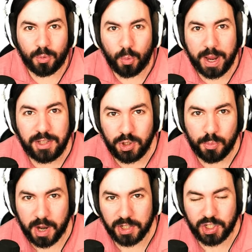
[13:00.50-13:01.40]
her way too
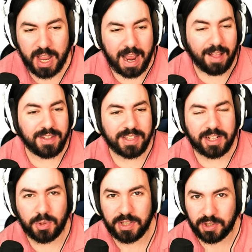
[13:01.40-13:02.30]
much. At least
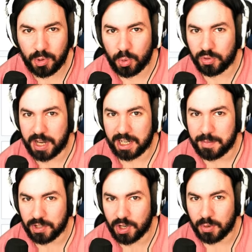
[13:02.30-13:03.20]
that's what this Google
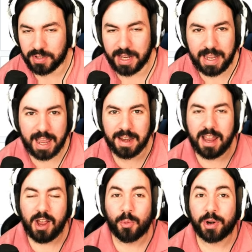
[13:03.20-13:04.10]
document shows. Again,
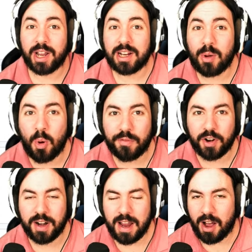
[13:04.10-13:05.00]
we're going to go
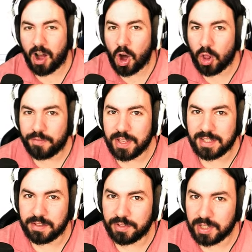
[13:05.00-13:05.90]
over all of
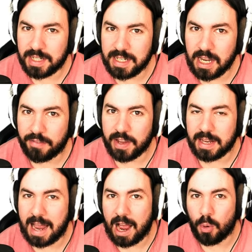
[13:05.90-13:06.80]
this, the validity of it
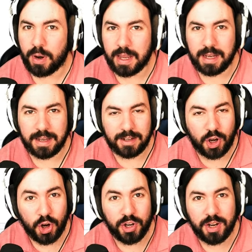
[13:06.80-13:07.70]
and how it
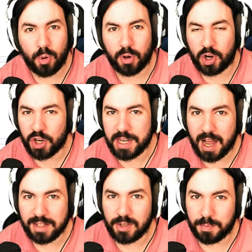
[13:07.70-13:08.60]
could or could
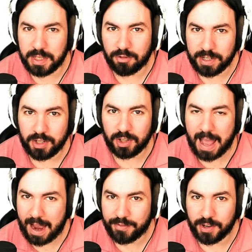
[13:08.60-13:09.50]
not be real
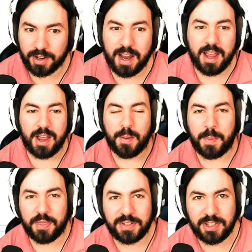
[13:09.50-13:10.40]
after.
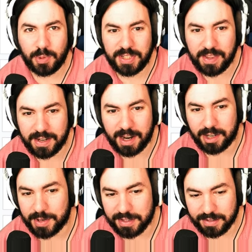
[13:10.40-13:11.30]
But this is what's in the
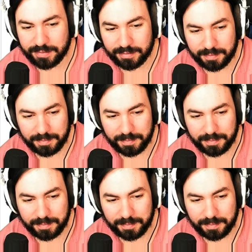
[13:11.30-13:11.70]
documents.